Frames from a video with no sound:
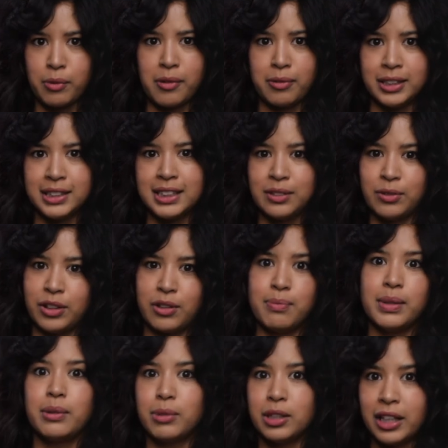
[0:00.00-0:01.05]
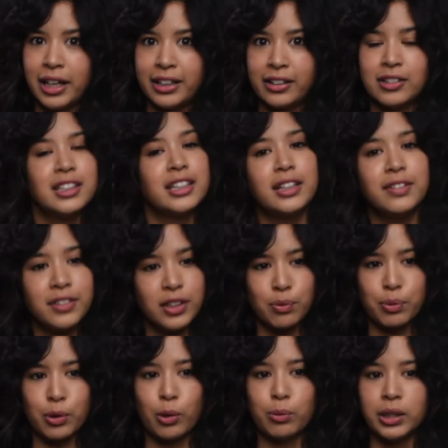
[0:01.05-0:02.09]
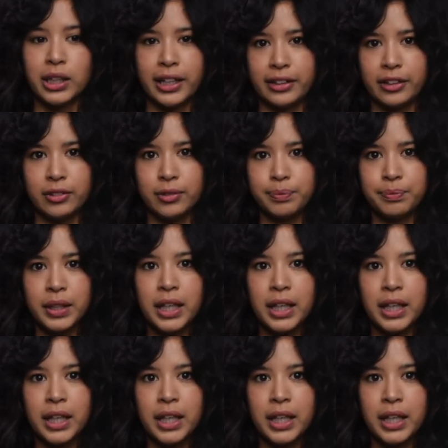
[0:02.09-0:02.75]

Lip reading: what we see with the mid-millennial and even the pro-millennial.